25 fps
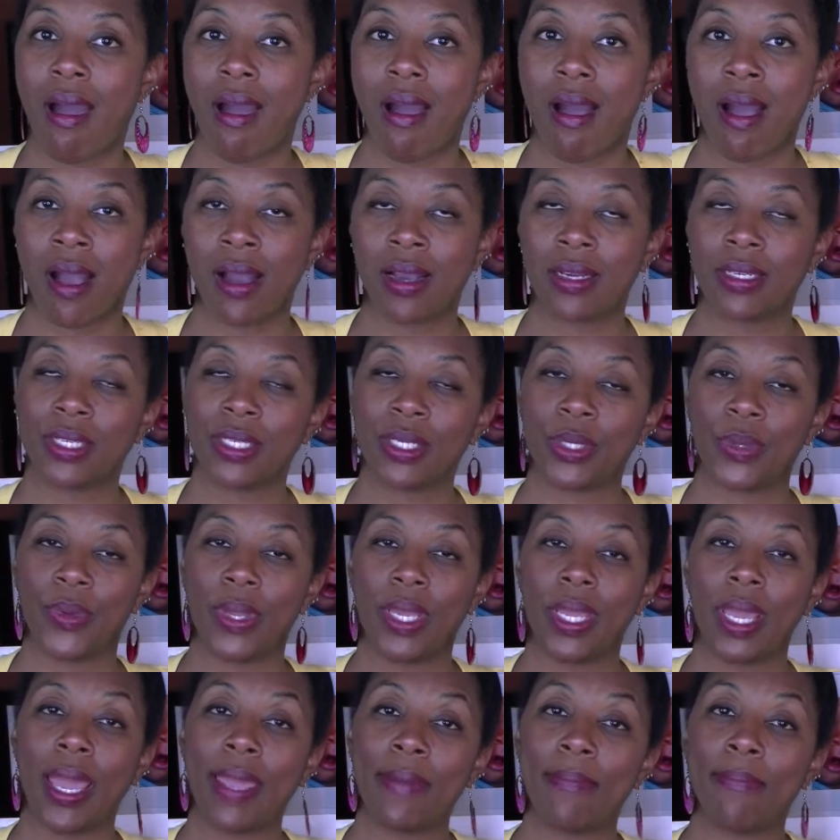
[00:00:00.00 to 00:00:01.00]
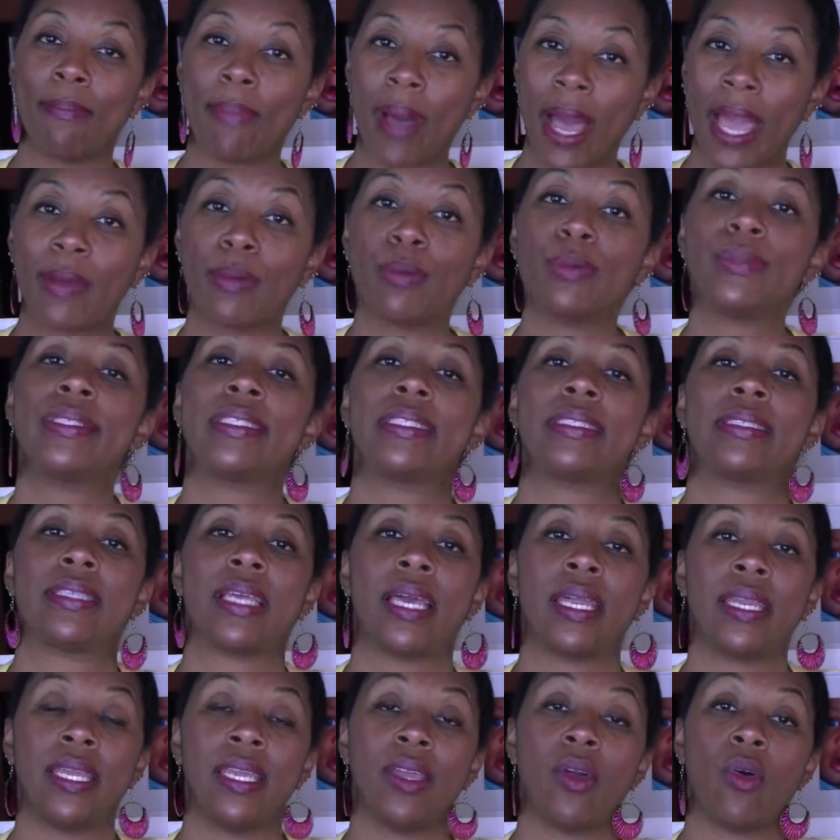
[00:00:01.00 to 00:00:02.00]
are doing a Bible
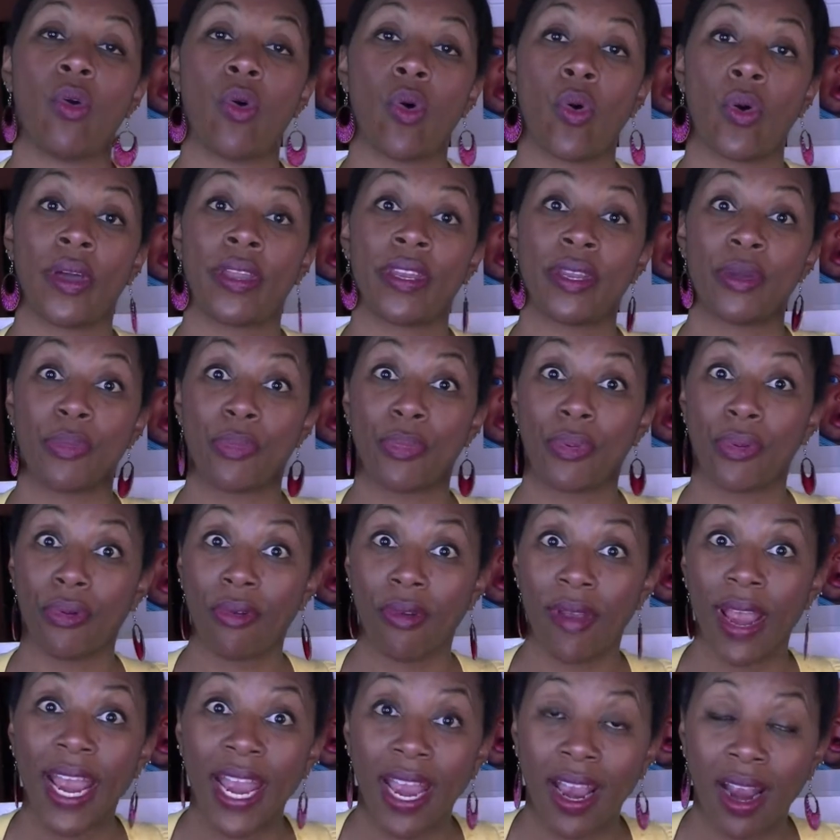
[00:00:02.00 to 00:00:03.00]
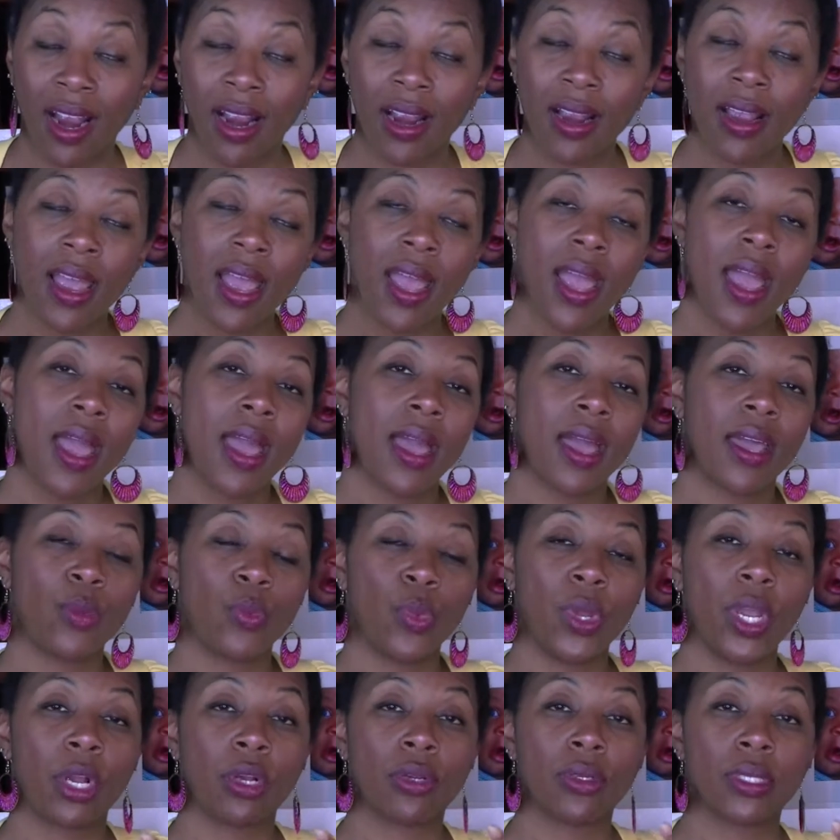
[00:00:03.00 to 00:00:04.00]
study on prayer,
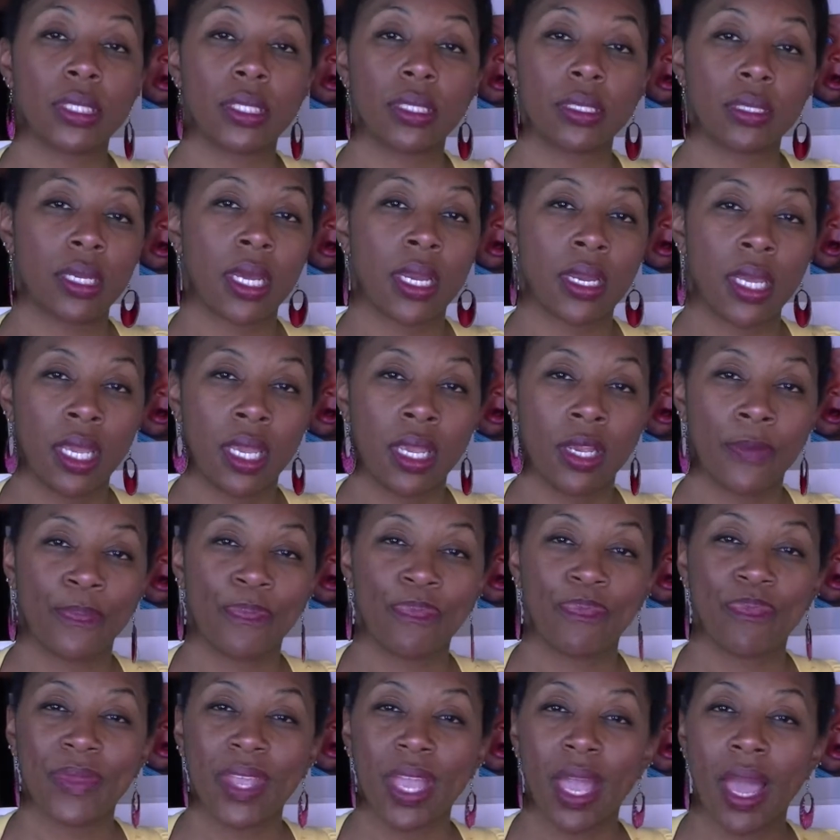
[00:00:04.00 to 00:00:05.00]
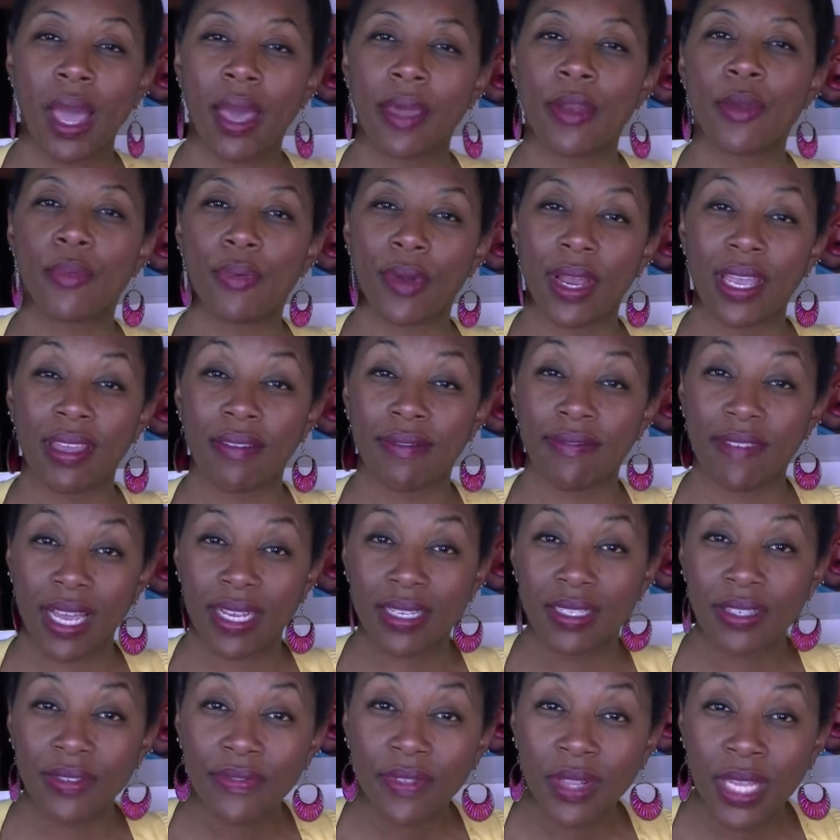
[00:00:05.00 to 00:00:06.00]
and we are studying how to pray
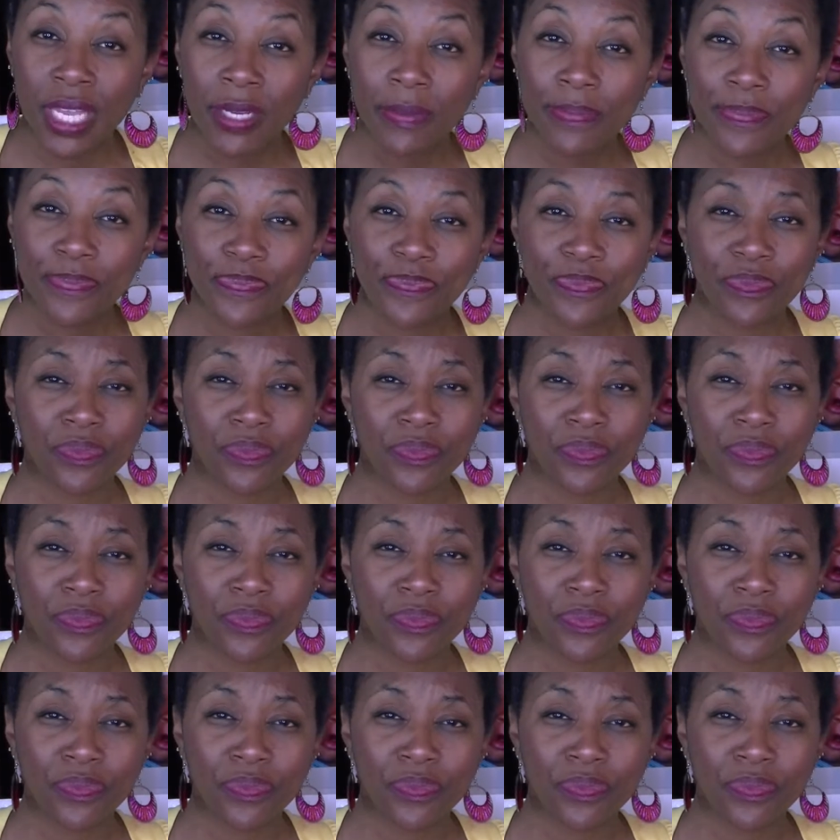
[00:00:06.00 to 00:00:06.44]
effectively